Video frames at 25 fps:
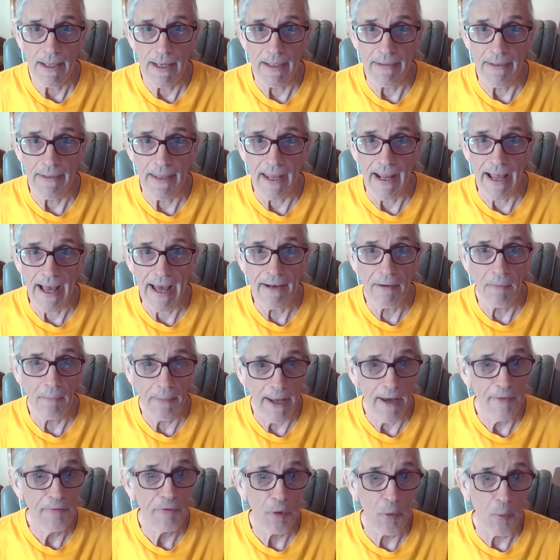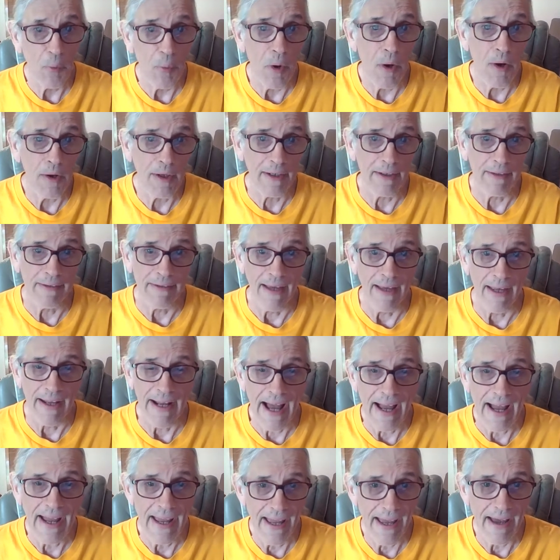And that I don't have to walk in that.
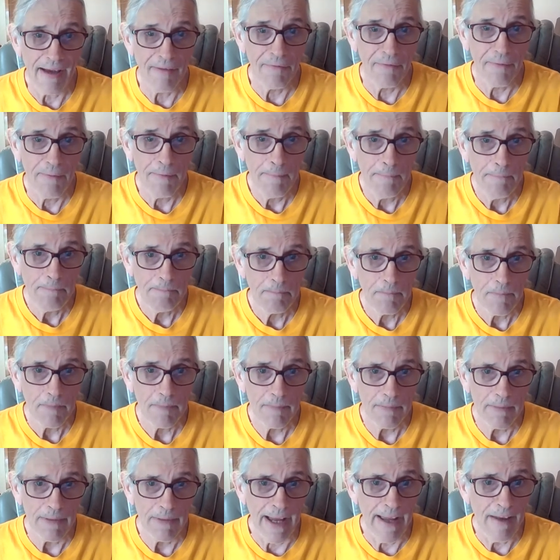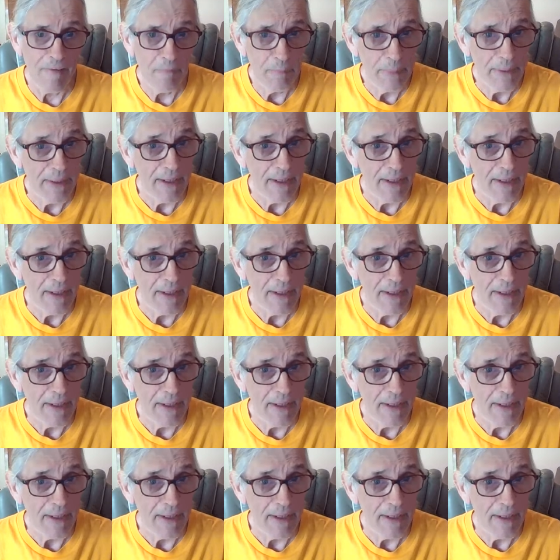I have